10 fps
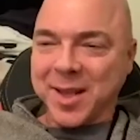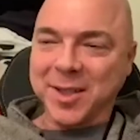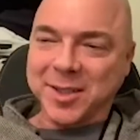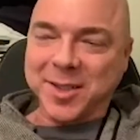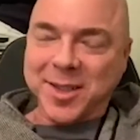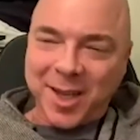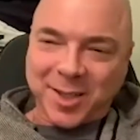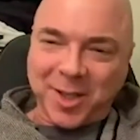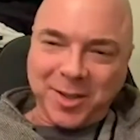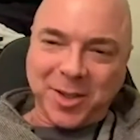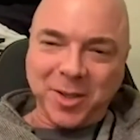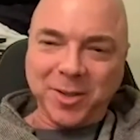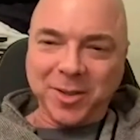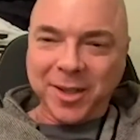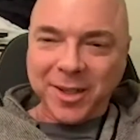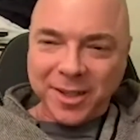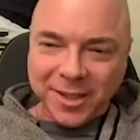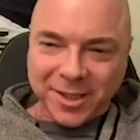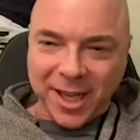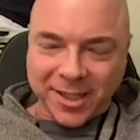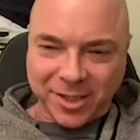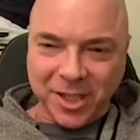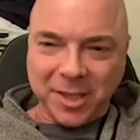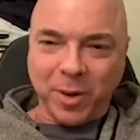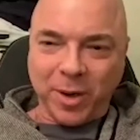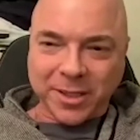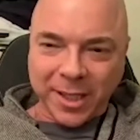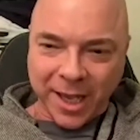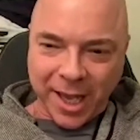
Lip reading: to do like street boxing